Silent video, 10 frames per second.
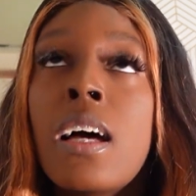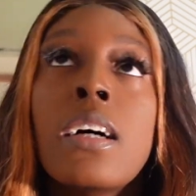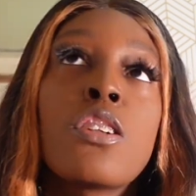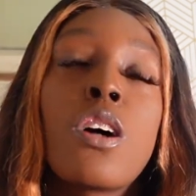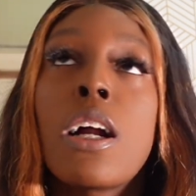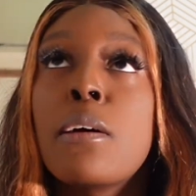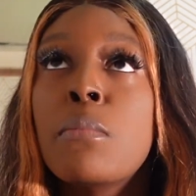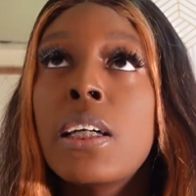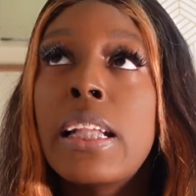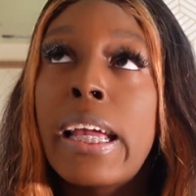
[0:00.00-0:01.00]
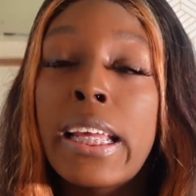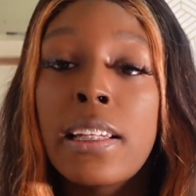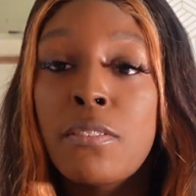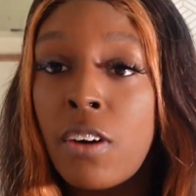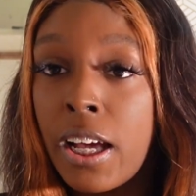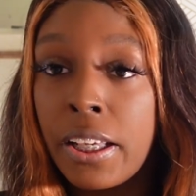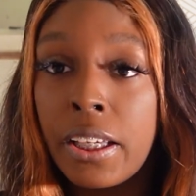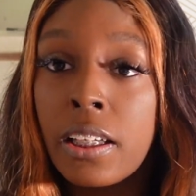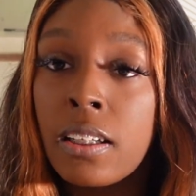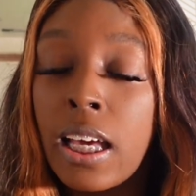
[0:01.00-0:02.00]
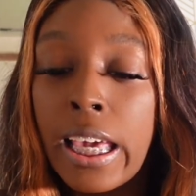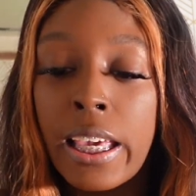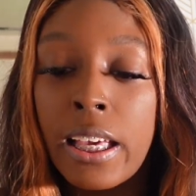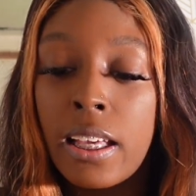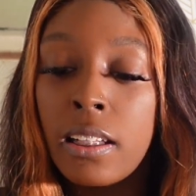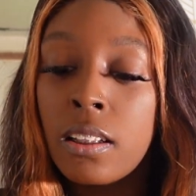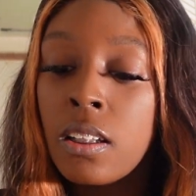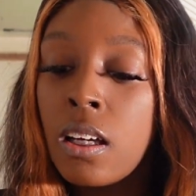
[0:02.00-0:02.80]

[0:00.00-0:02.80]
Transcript: Started Monday, ended Friday. And